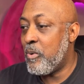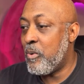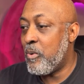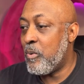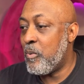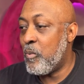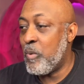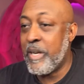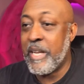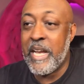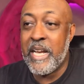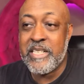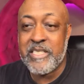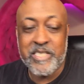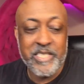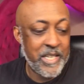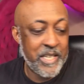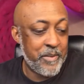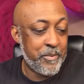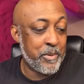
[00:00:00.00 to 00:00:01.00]
we got to
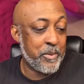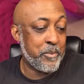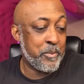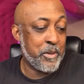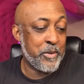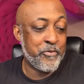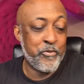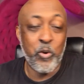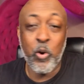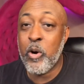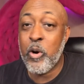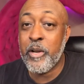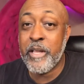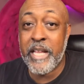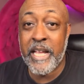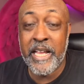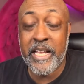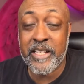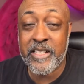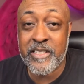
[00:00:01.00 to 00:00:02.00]
see, before
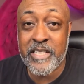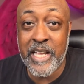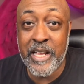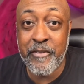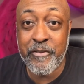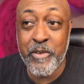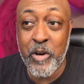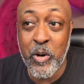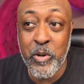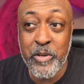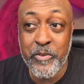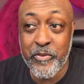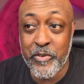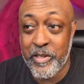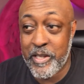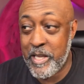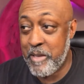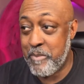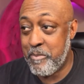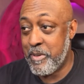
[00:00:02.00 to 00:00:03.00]
they voted for
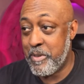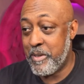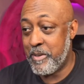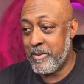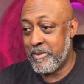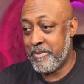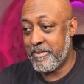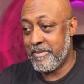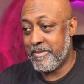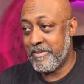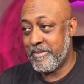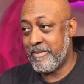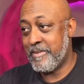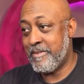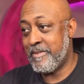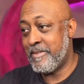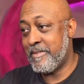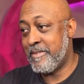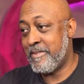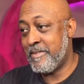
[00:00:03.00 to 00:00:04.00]
that bill,
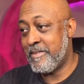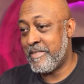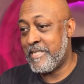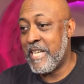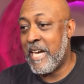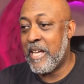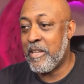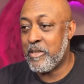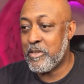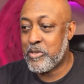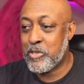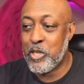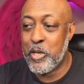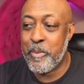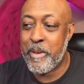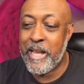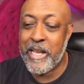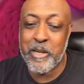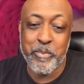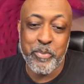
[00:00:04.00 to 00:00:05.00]
Donald Trump
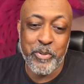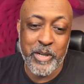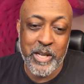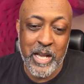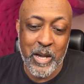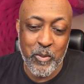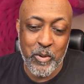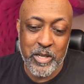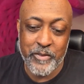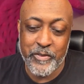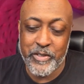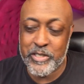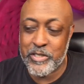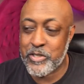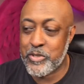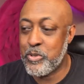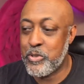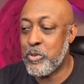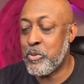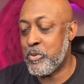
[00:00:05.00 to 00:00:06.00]
had to put out one of his
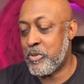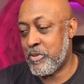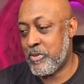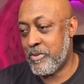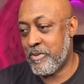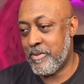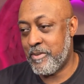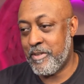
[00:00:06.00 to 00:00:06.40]
truths.